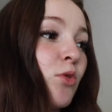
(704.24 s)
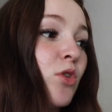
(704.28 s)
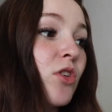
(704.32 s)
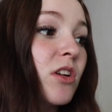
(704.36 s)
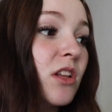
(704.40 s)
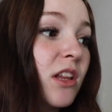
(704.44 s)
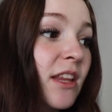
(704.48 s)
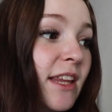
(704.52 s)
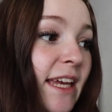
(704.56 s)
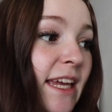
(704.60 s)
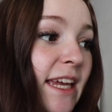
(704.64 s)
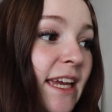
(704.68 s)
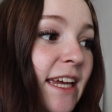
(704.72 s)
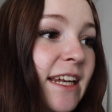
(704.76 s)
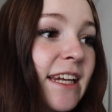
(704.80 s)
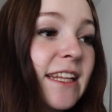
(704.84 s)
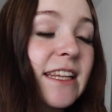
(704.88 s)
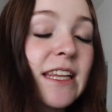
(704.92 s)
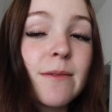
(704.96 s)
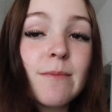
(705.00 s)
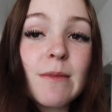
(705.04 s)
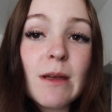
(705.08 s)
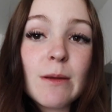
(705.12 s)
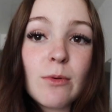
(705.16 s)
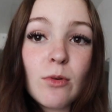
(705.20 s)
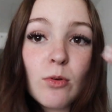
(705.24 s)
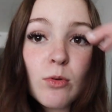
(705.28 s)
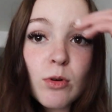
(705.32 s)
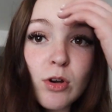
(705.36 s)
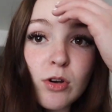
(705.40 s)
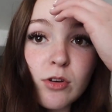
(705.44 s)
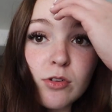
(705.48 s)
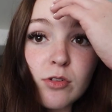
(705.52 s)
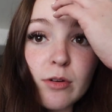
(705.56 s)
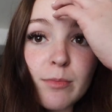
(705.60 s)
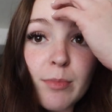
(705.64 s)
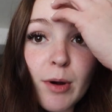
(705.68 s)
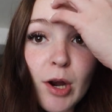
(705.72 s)
We'll clean and then maybe we'll
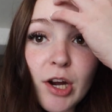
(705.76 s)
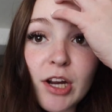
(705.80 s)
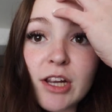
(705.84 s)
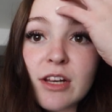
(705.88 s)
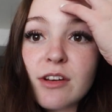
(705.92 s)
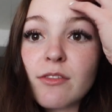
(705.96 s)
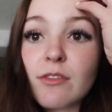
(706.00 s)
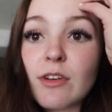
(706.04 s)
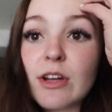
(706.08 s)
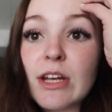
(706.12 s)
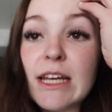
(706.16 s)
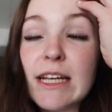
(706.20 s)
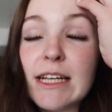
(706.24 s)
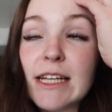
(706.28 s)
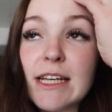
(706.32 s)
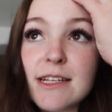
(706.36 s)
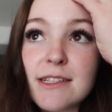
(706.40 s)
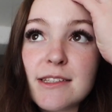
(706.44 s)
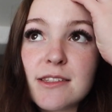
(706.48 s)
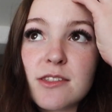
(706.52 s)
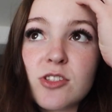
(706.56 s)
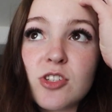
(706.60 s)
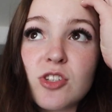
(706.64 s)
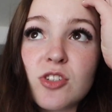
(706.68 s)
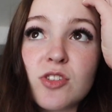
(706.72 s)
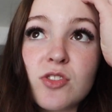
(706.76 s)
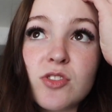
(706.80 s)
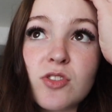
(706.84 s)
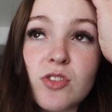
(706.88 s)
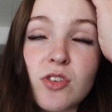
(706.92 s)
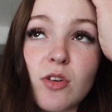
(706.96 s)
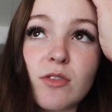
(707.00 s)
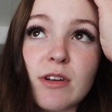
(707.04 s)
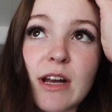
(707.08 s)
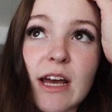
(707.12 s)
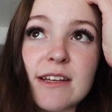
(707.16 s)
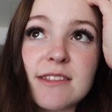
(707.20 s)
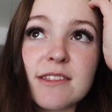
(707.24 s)
go to a park and read because it's just
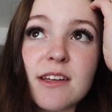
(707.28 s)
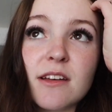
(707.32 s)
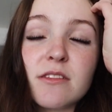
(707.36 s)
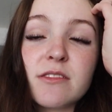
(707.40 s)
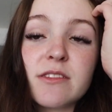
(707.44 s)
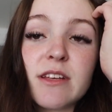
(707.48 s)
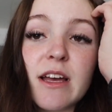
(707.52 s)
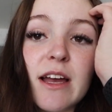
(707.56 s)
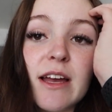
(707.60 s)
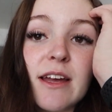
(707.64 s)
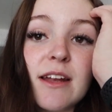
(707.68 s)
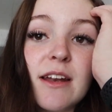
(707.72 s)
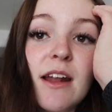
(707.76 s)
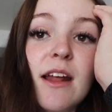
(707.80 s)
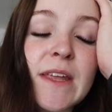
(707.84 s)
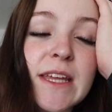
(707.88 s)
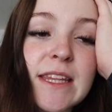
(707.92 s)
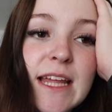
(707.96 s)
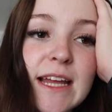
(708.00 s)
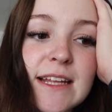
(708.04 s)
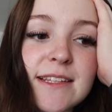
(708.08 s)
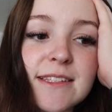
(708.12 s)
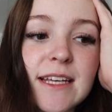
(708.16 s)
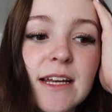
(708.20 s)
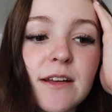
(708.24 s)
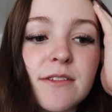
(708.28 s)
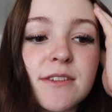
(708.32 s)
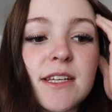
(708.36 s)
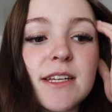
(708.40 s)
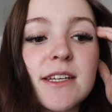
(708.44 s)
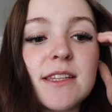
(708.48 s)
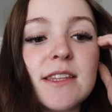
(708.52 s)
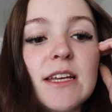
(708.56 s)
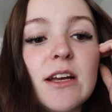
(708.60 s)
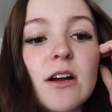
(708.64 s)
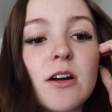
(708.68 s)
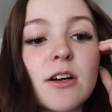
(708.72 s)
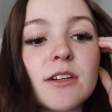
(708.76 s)
so nice outside and that sounds
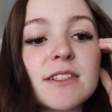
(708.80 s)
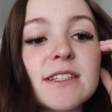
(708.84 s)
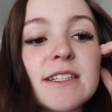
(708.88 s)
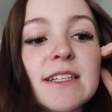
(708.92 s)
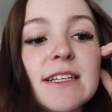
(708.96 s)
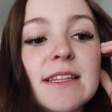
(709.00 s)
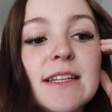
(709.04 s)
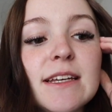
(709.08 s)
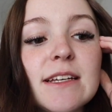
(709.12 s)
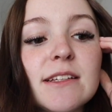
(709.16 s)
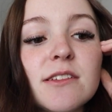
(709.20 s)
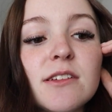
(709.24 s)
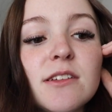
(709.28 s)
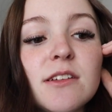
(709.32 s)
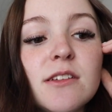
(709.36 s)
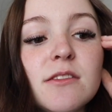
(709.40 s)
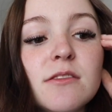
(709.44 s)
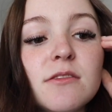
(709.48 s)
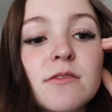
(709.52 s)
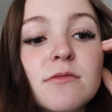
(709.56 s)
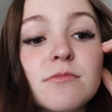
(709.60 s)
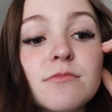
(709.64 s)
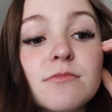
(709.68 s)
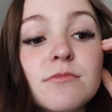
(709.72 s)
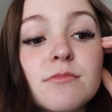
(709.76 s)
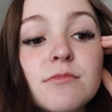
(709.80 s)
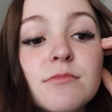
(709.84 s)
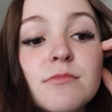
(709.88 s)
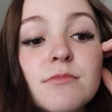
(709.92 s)
like the artsy thing to do.